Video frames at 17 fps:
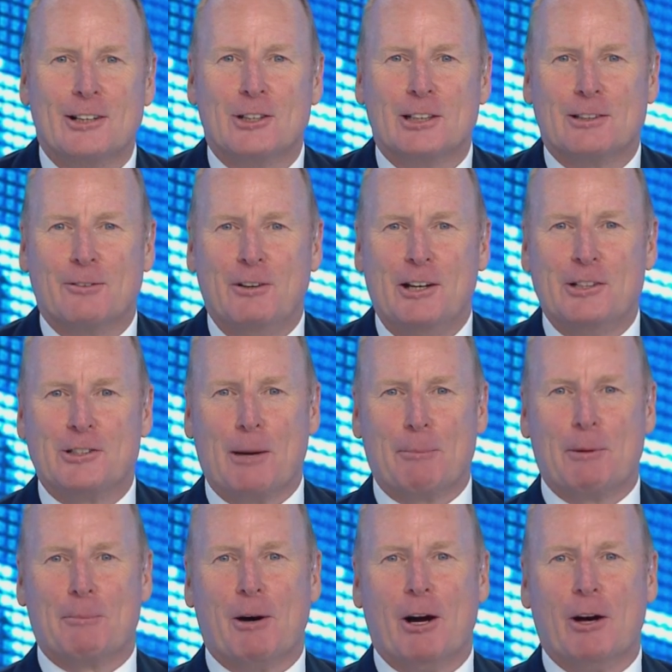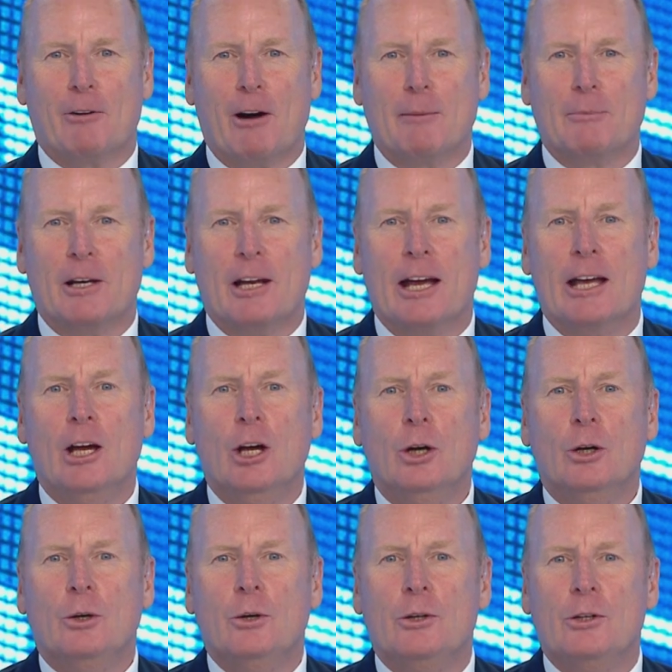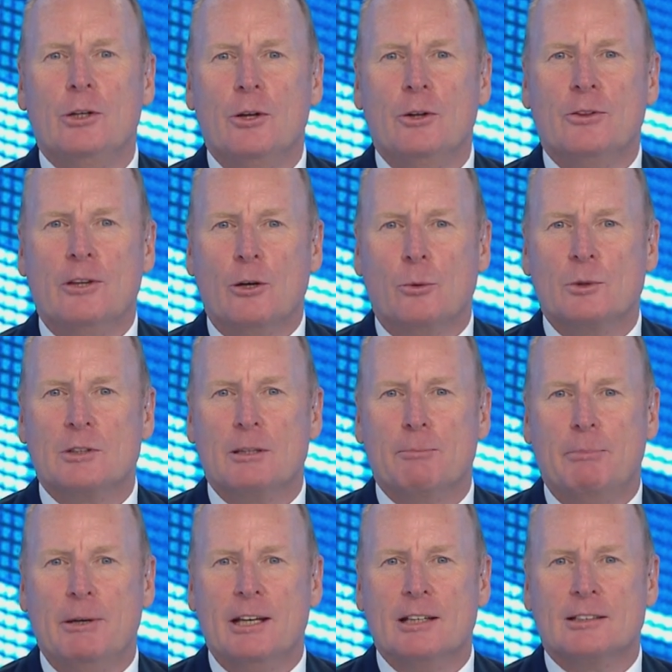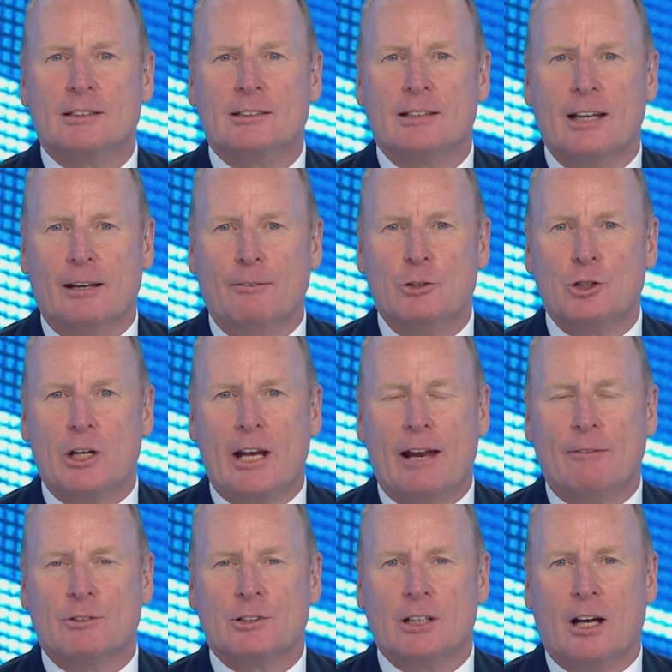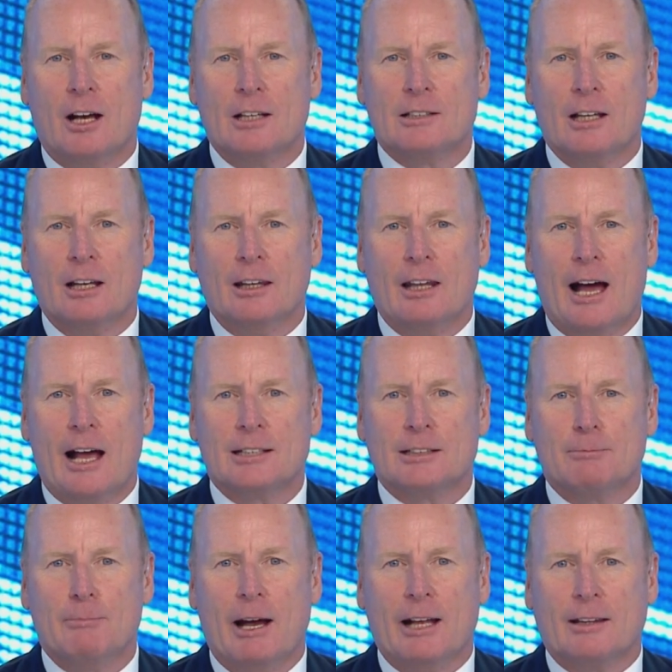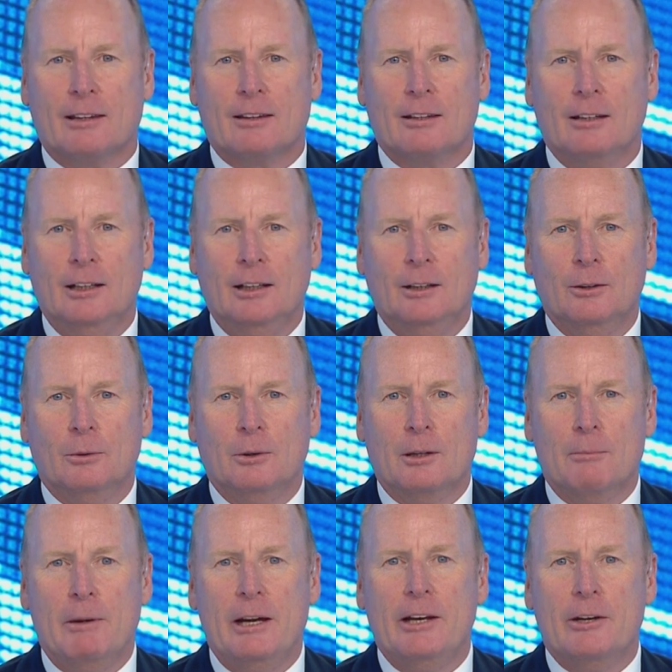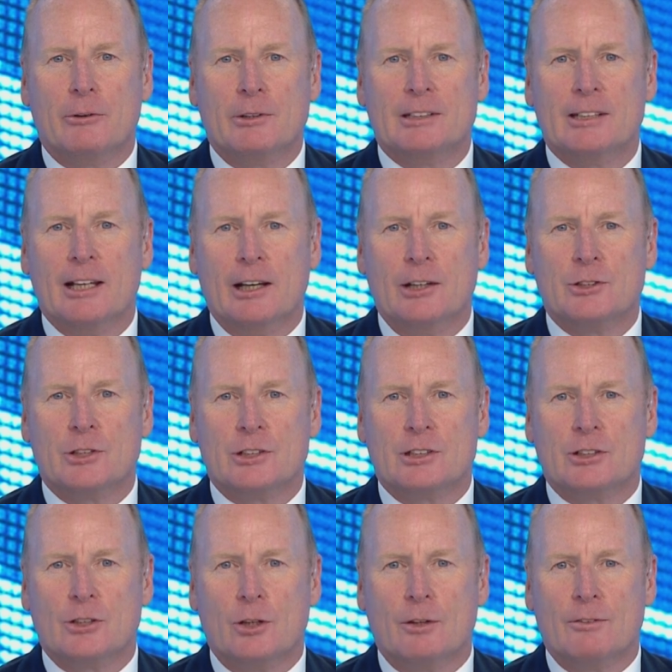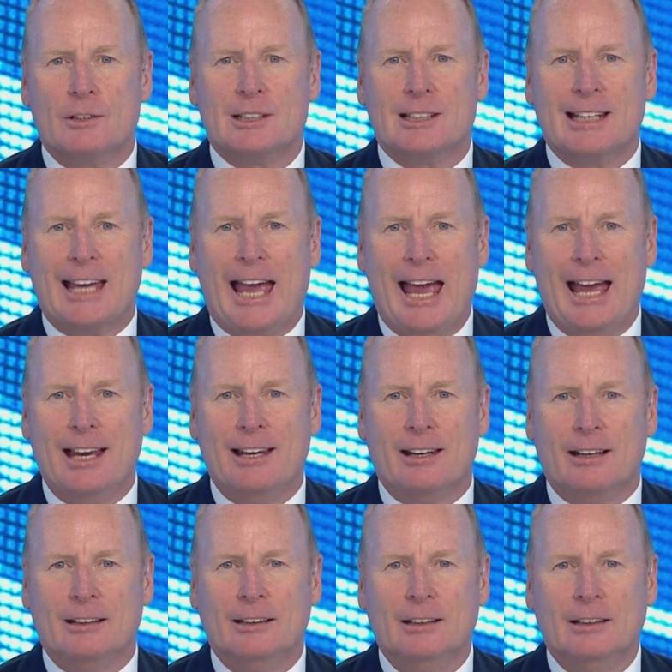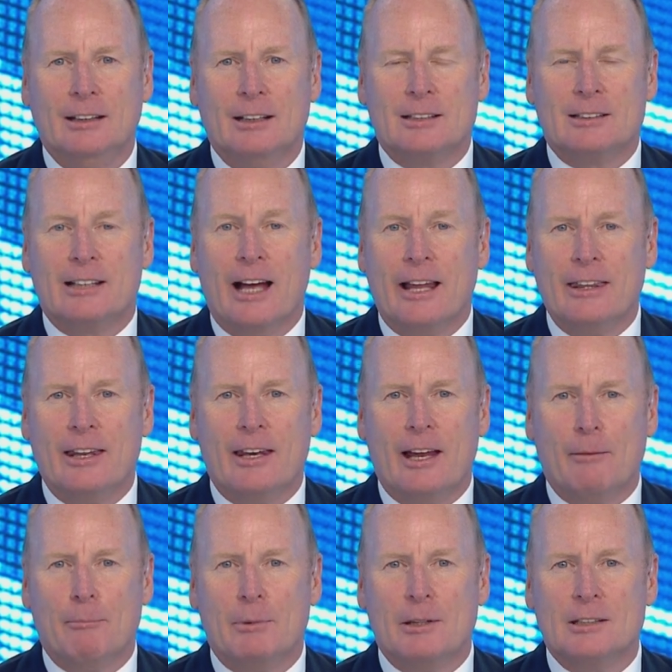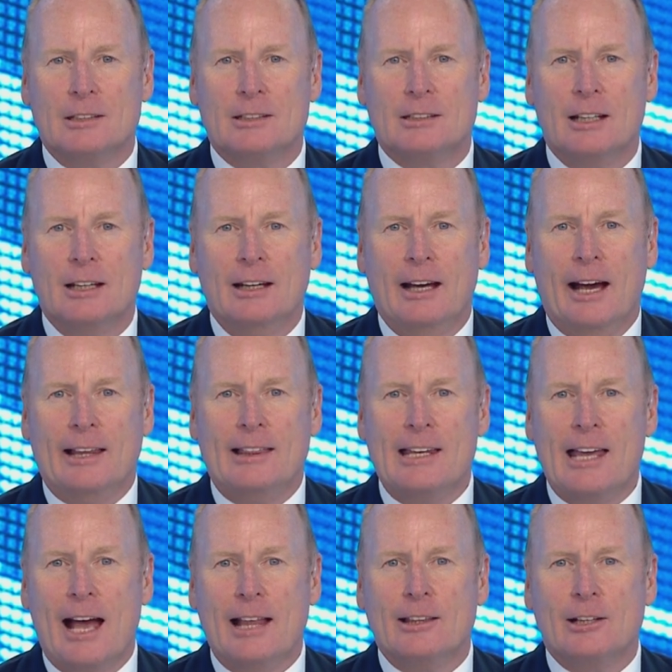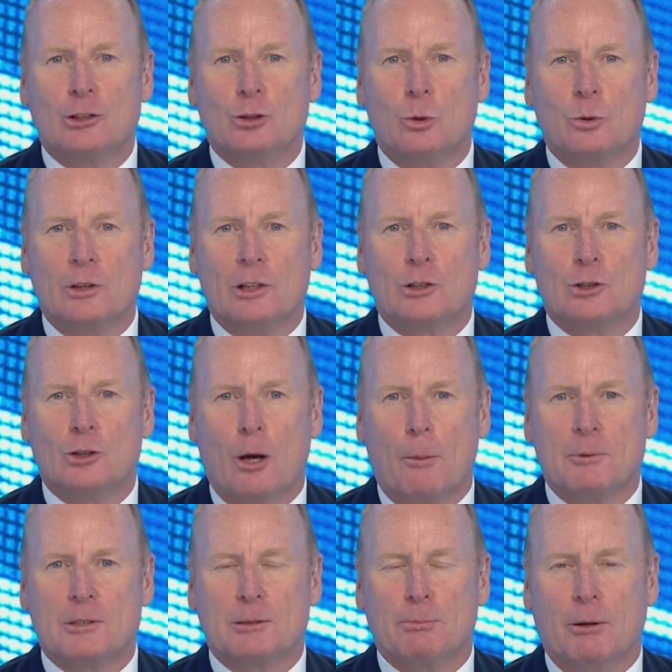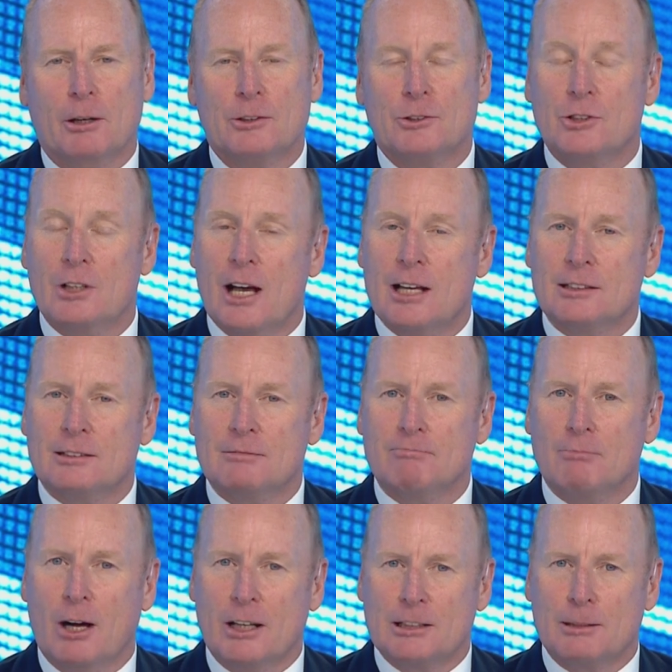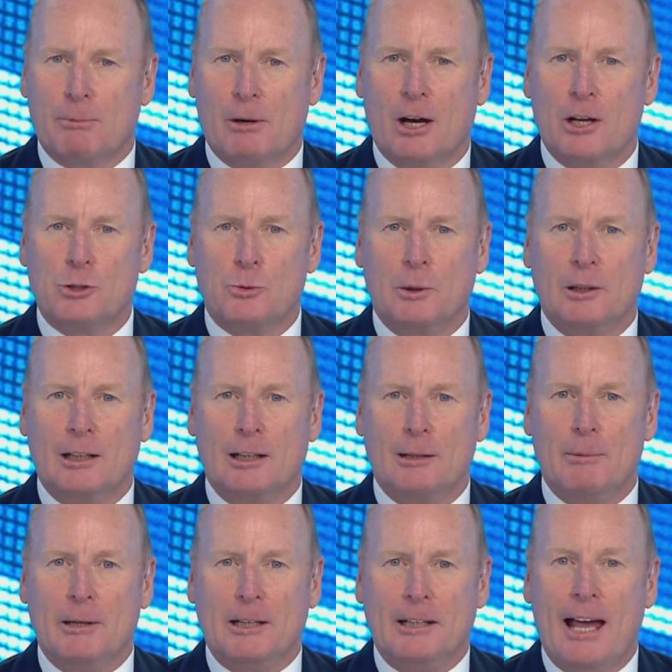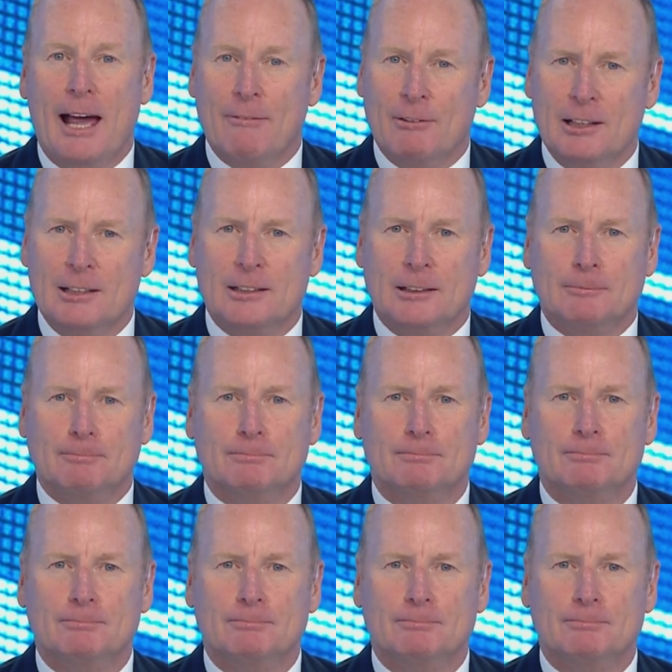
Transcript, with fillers: Just to finish up the program today, who do you think was the biggest television advertiser last month? Well, the media intelligence service Canda has done the numbers, and the ad that took the top spot just might surprise you a little bit. Have a listen.